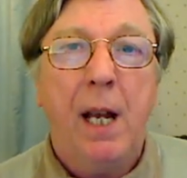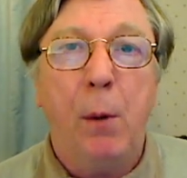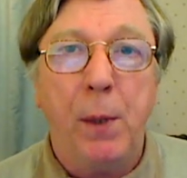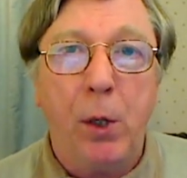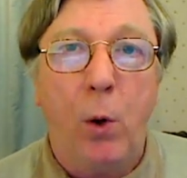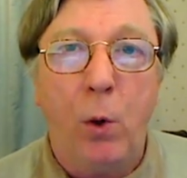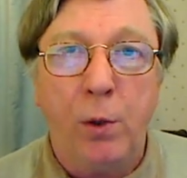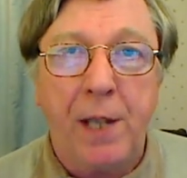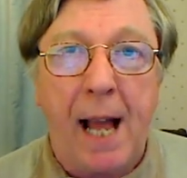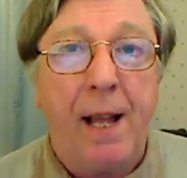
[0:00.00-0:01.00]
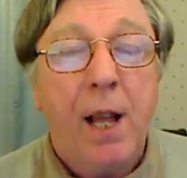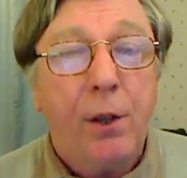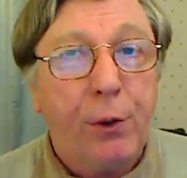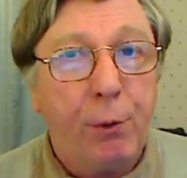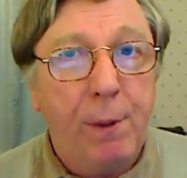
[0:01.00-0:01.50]
and we called that
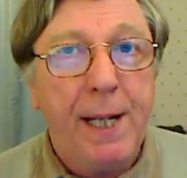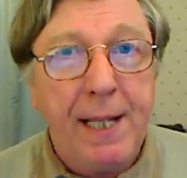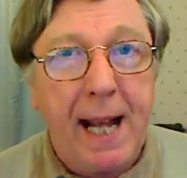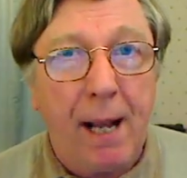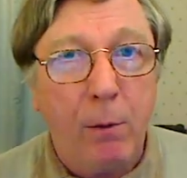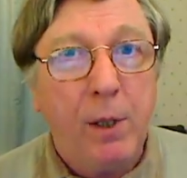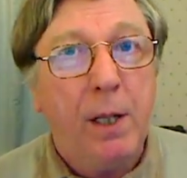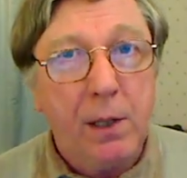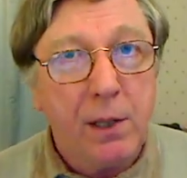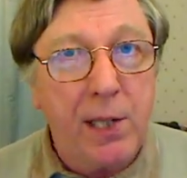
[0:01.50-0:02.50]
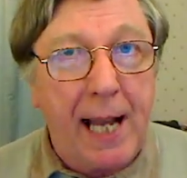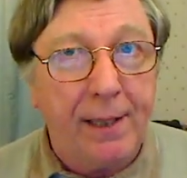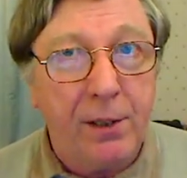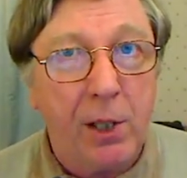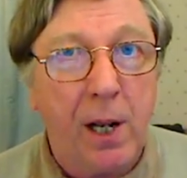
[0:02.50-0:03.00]
3 Down,
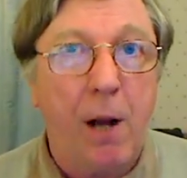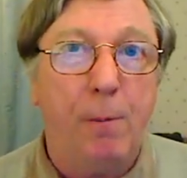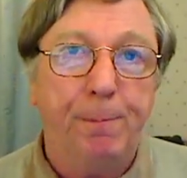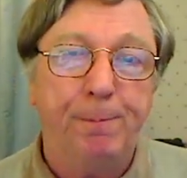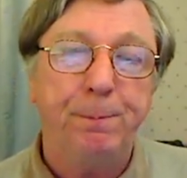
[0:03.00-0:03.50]
10 to Go.